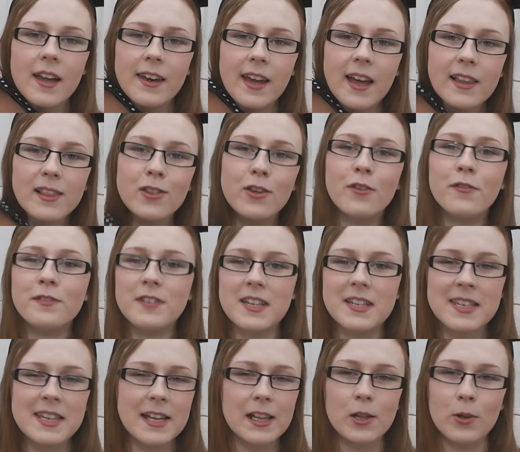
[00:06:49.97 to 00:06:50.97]
And I love
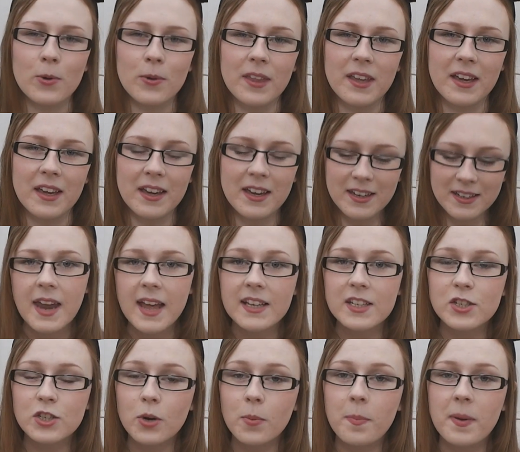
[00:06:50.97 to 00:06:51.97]
Disney clothing.
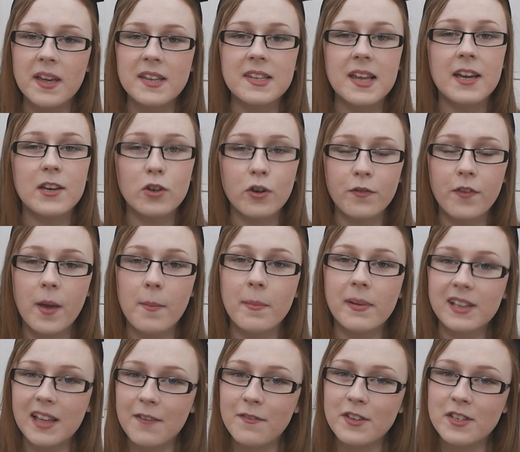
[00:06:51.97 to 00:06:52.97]
Next up is another
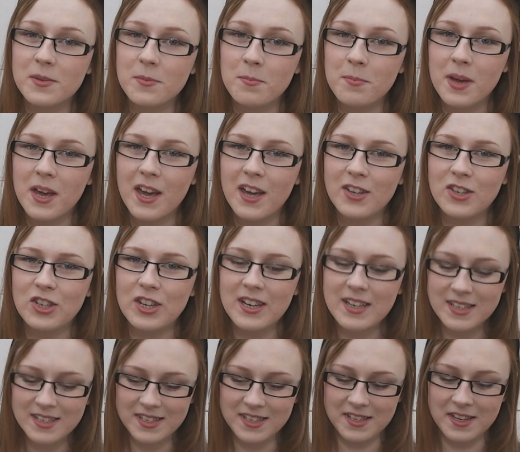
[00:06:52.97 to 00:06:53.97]
Maleficent
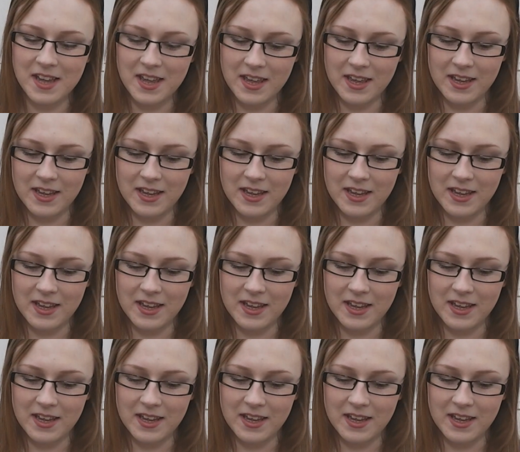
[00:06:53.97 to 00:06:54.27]
purchase.